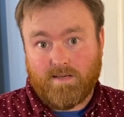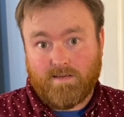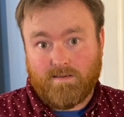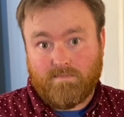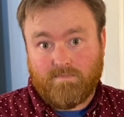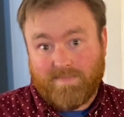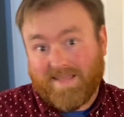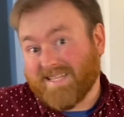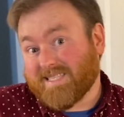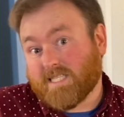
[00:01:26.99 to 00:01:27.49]

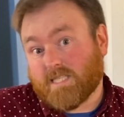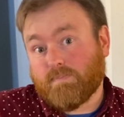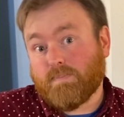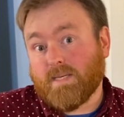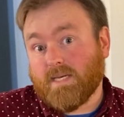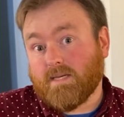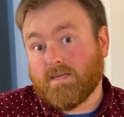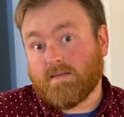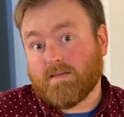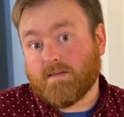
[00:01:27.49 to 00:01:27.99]
that's
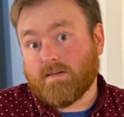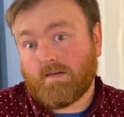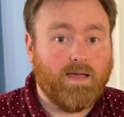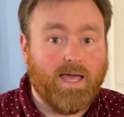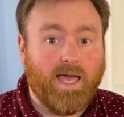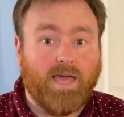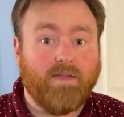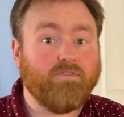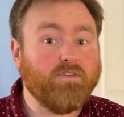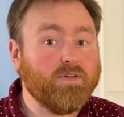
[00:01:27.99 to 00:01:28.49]
Speed.
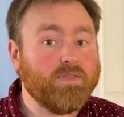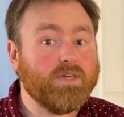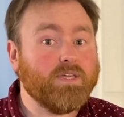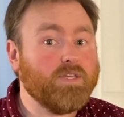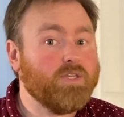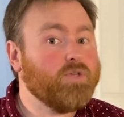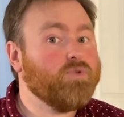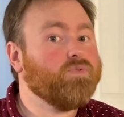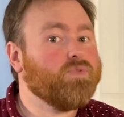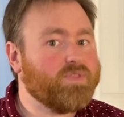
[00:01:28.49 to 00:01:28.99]

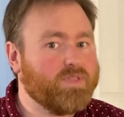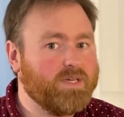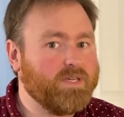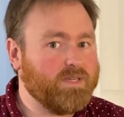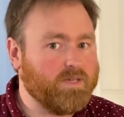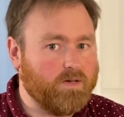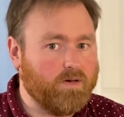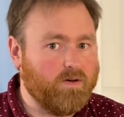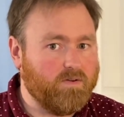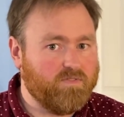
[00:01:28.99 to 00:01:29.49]
Everything you think
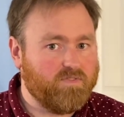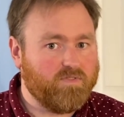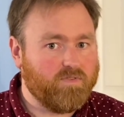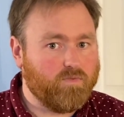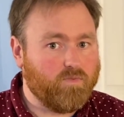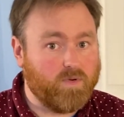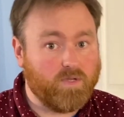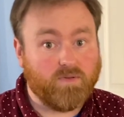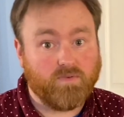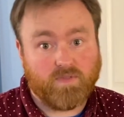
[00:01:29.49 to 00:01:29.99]
of
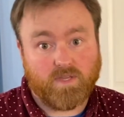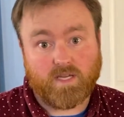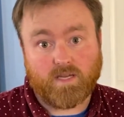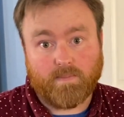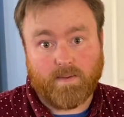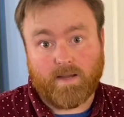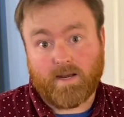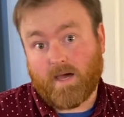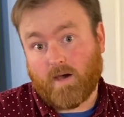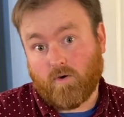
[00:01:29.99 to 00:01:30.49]
when you think
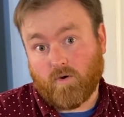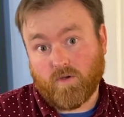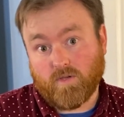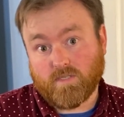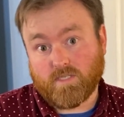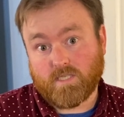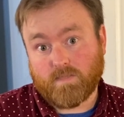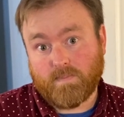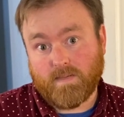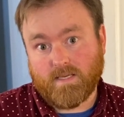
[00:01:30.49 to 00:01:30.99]
about how
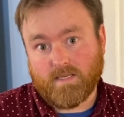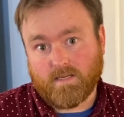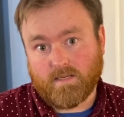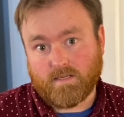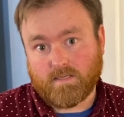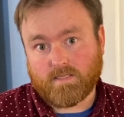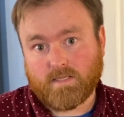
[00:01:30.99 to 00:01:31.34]
good Speed is,